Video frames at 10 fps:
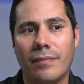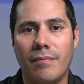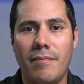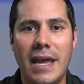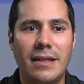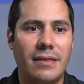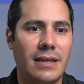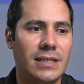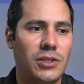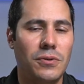make
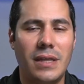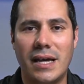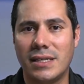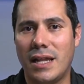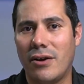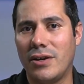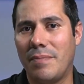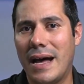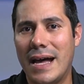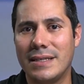this $2,000
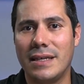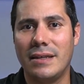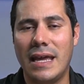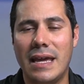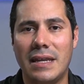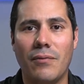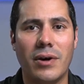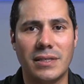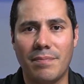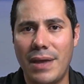deposit and it
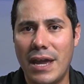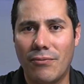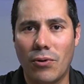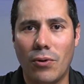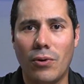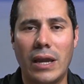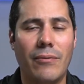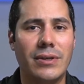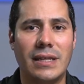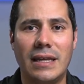wasn't payroll, it
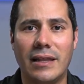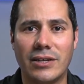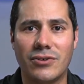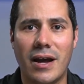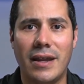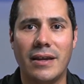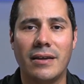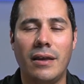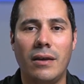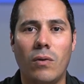wasn't electronic.
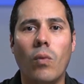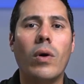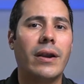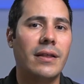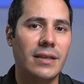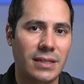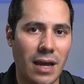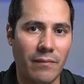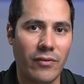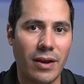Where did this
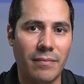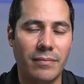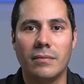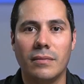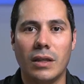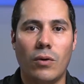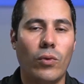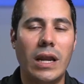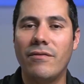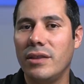come from?
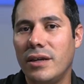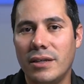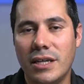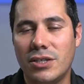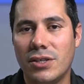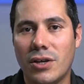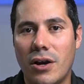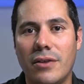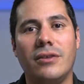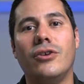Whatever the conditions
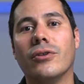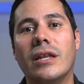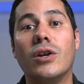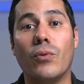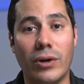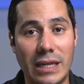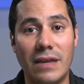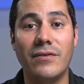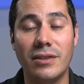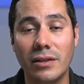are, your lender will
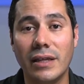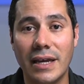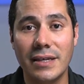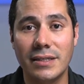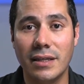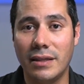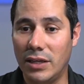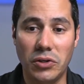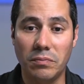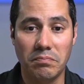give you the list and
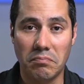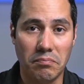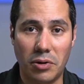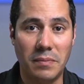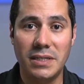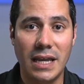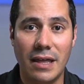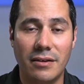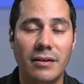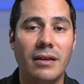then you'll put them
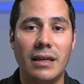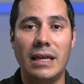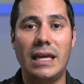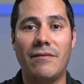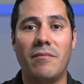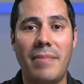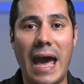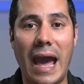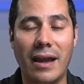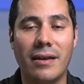together and give them
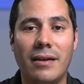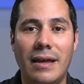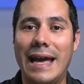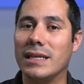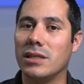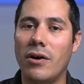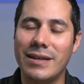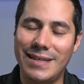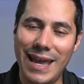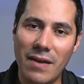back. As long
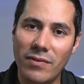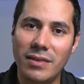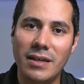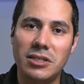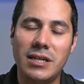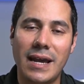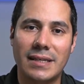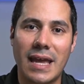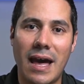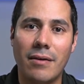as everything
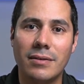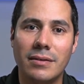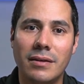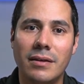checks out,